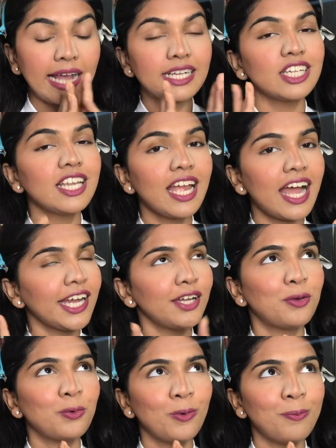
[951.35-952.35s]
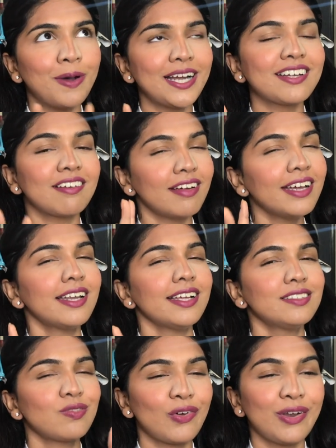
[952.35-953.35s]
Actually, I do, but it
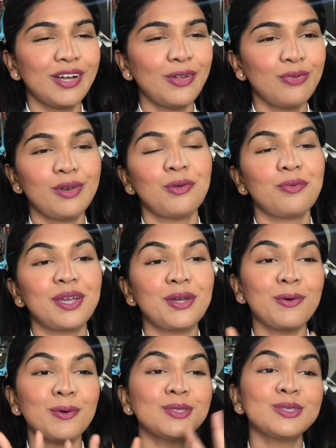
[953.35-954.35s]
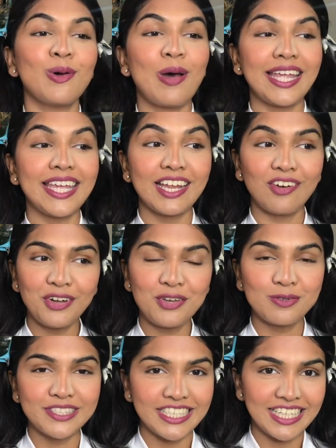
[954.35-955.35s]
is for a different video, so I cannot
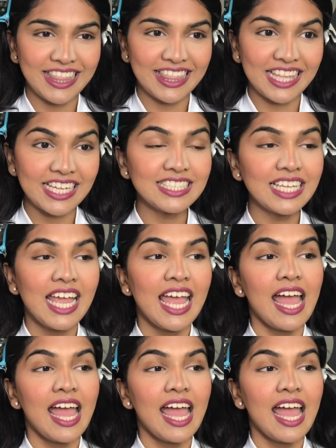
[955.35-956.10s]
use it in this.